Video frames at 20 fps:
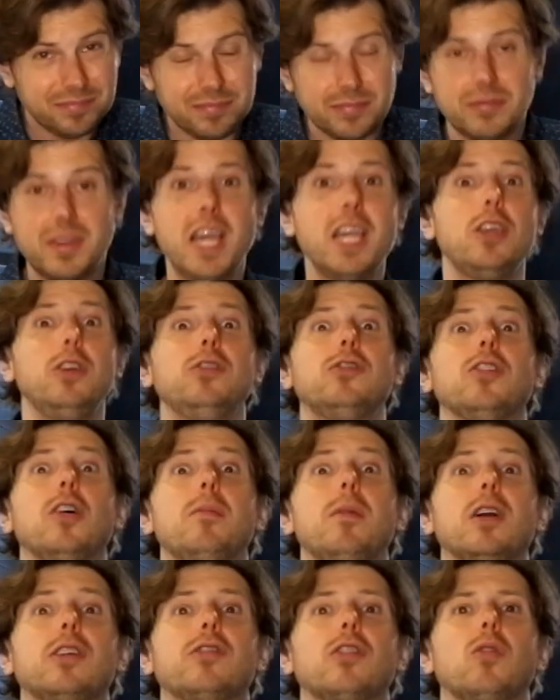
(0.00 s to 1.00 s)
Thank you so
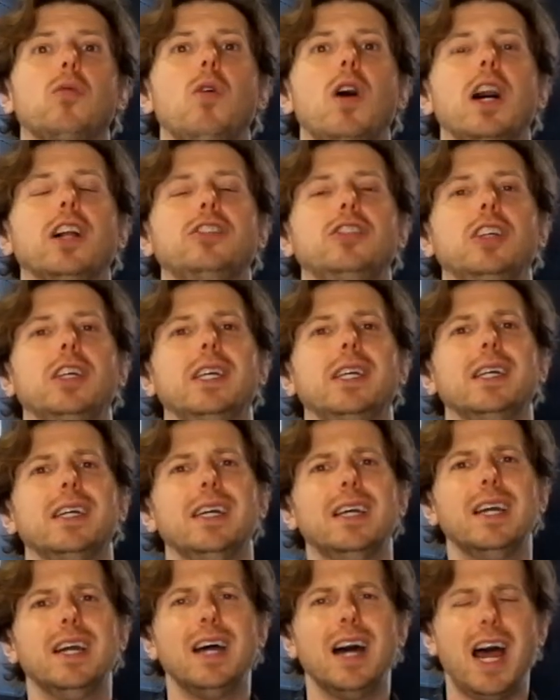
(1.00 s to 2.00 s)
much for watching.
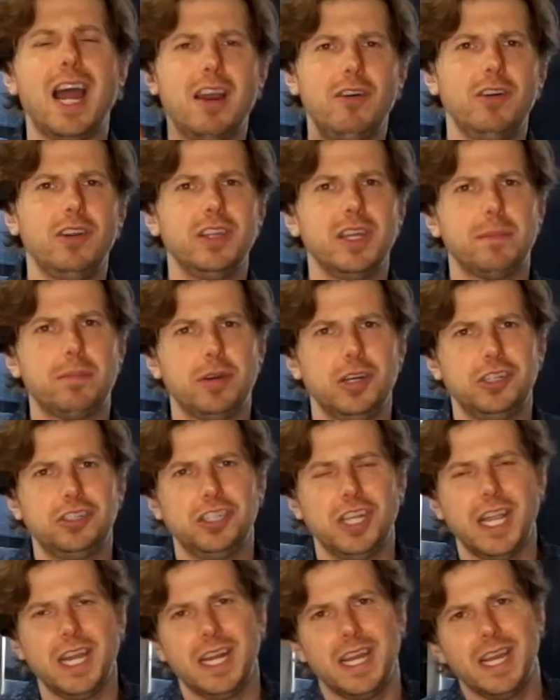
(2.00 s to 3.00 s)
I really
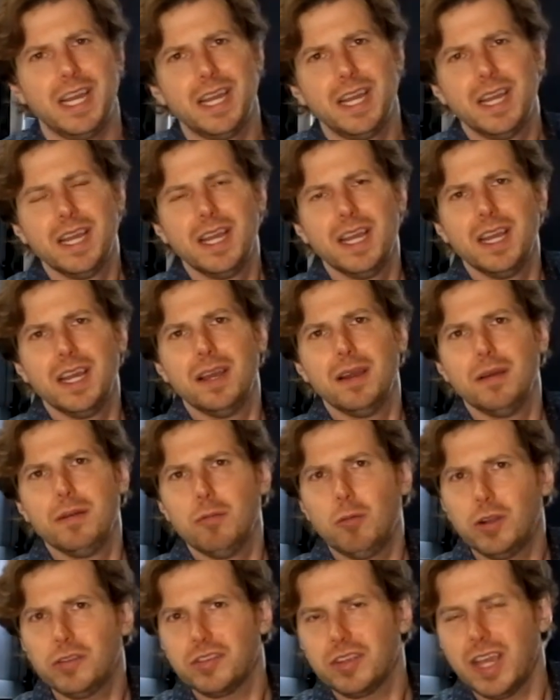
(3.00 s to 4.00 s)
appreciate it.
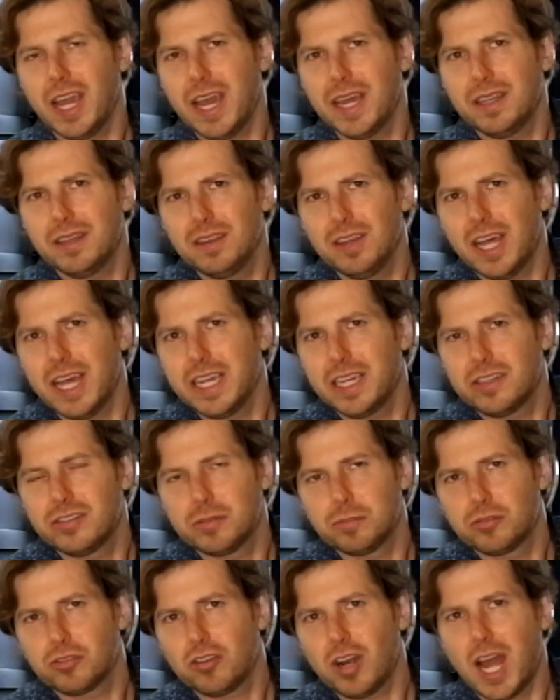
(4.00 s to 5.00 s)
Once again, like,
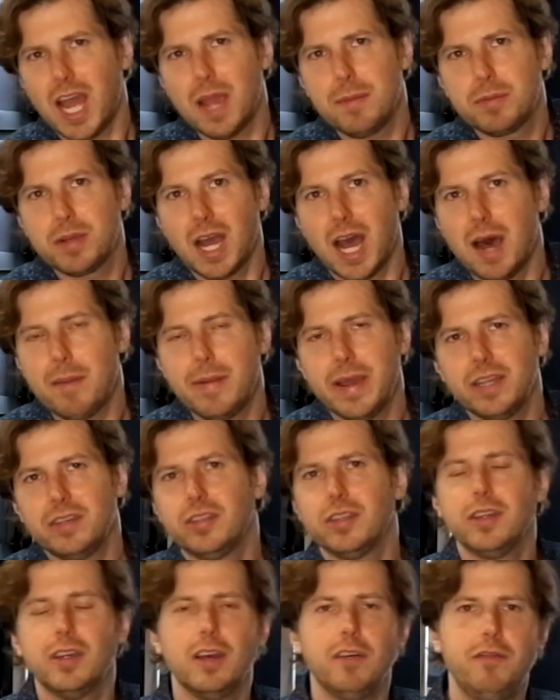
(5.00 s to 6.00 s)
subscribe,
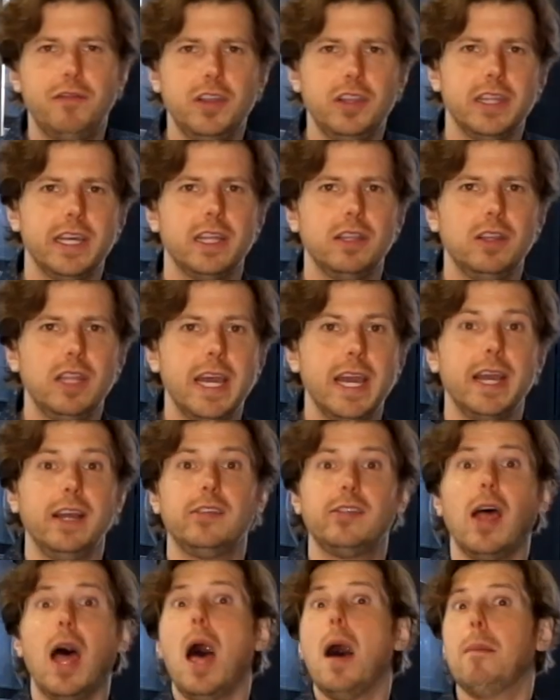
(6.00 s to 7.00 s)
comment, affiliate
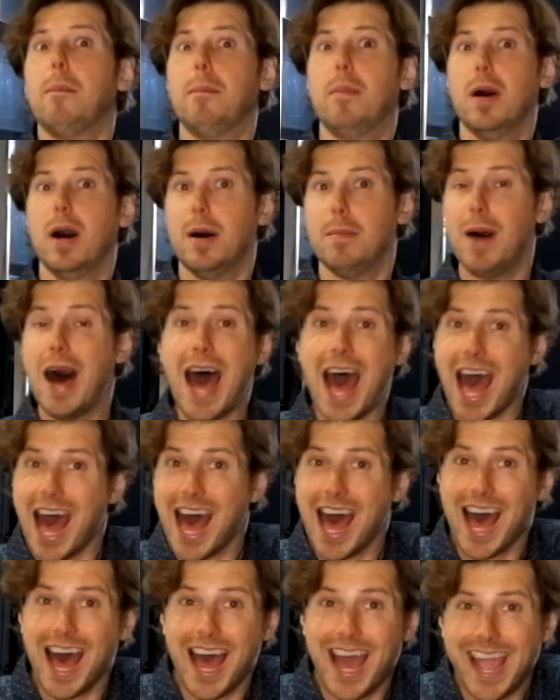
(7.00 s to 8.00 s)
links.
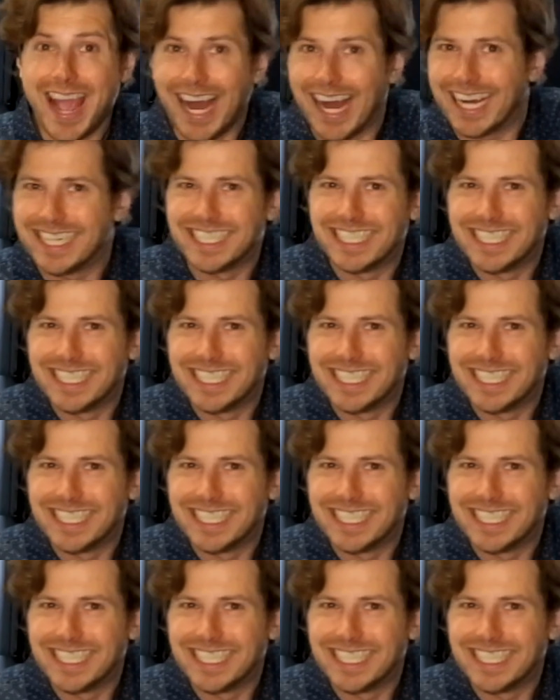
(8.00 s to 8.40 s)
Bye-bye.